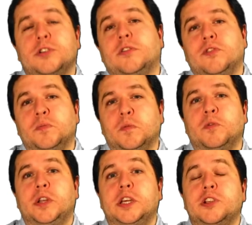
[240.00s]
of the
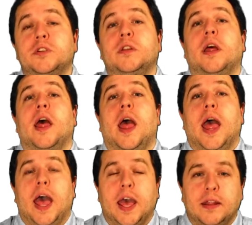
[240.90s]
population
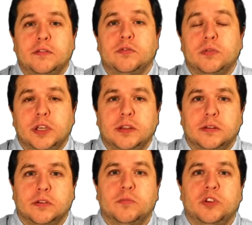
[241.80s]
and
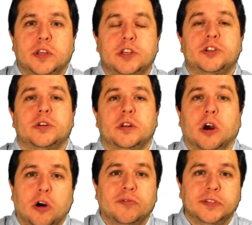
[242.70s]
during the mutation
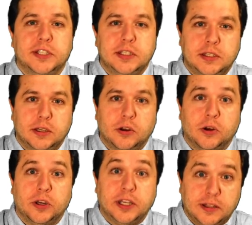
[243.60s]
of the
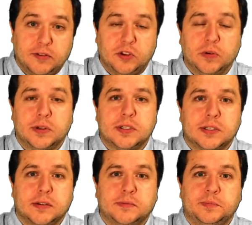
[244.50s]

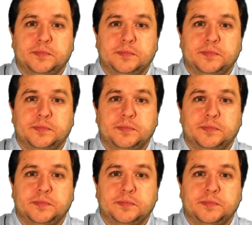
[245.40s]
individuals.